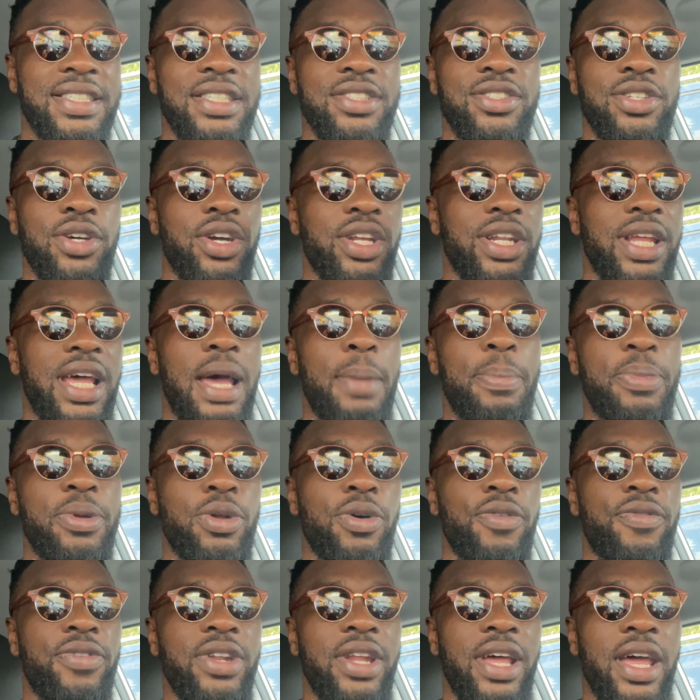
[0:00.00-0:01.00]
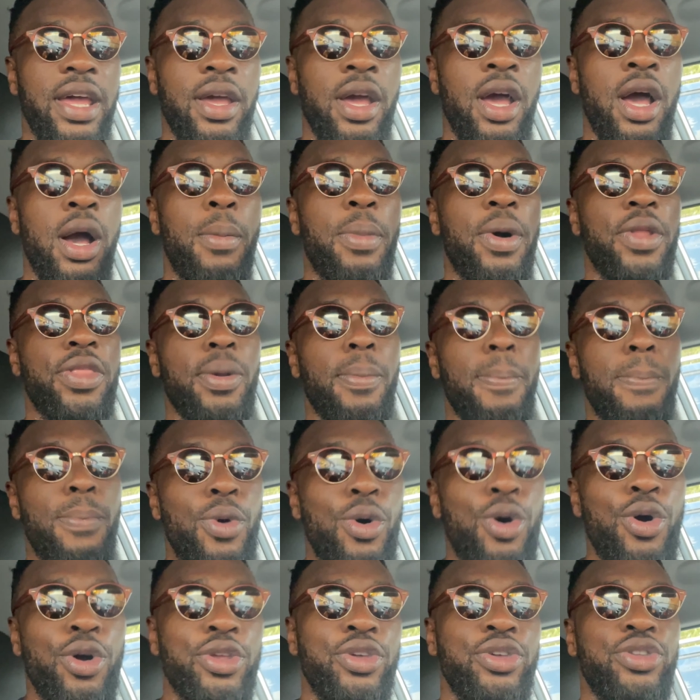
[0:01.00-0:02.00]
It's not going to happen overnight, but the
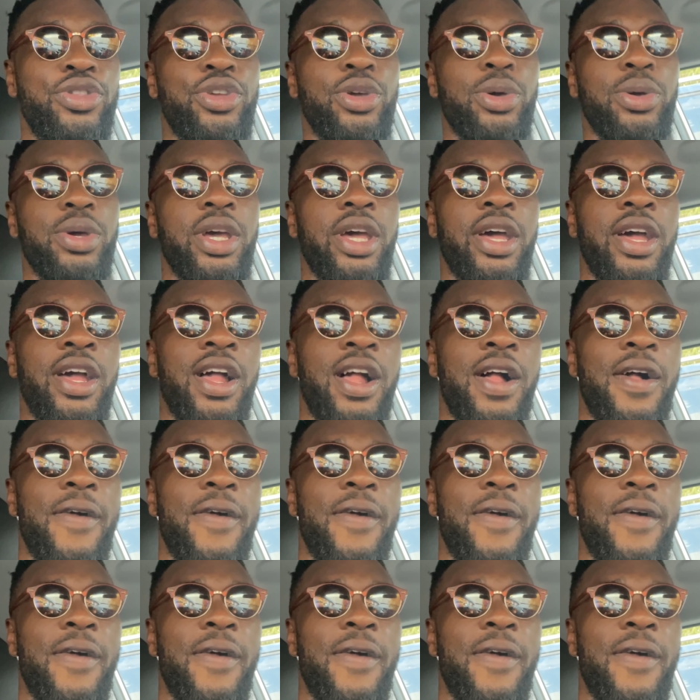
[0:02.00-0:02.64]
more you do it,